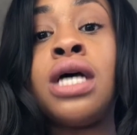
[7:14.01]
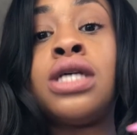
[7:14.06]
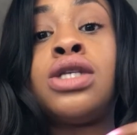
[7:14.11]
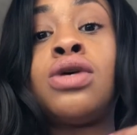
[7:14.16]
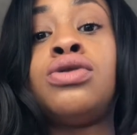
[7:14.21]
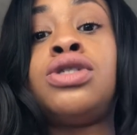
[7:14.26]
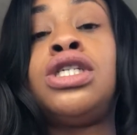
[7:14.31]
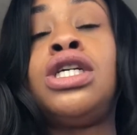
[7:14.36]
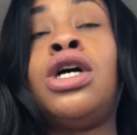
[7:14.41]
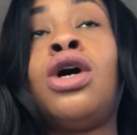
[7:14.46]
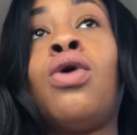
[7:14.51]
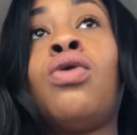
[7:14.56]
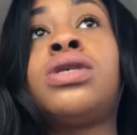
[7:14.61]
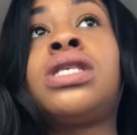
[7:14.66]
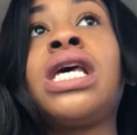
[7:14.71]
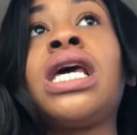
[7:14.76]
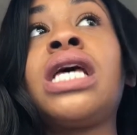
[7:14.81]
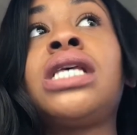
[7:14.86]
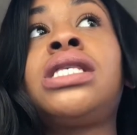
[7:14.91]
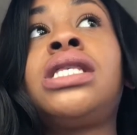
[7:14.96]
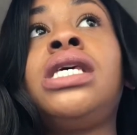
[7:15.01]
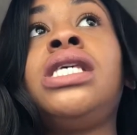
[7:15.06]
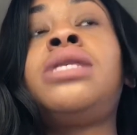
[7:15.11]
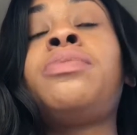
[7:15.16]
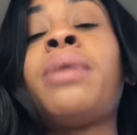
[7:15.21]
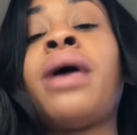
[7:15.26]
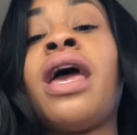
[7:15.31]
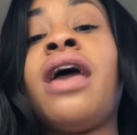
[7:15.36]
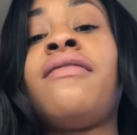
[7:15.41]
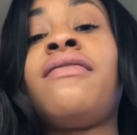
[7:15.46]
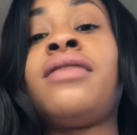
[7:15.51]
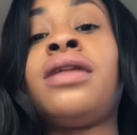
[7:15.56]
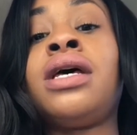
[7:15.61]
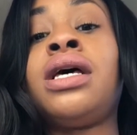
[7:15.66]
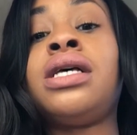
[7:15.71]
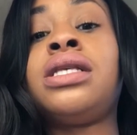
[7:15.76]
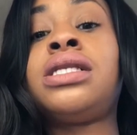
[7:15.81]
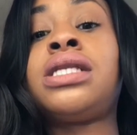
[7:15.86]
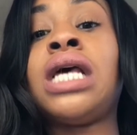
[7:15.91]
So she goes and gets these pamphlets